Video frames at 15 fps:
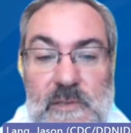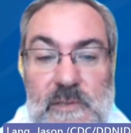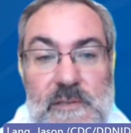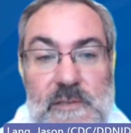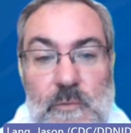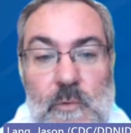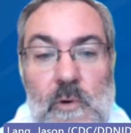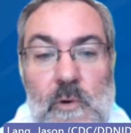this
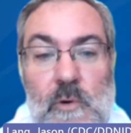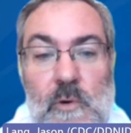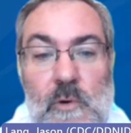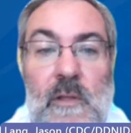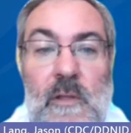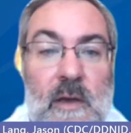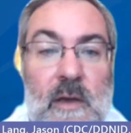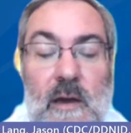
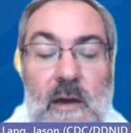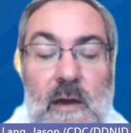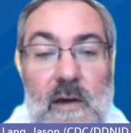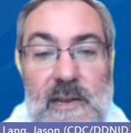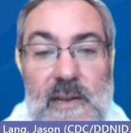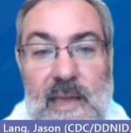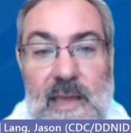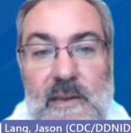tool on
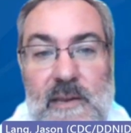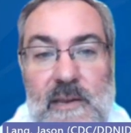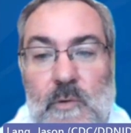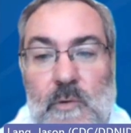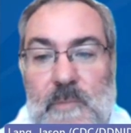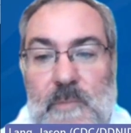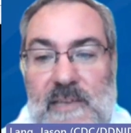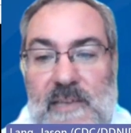an annual
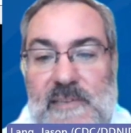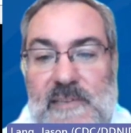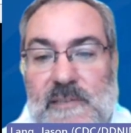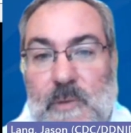basis,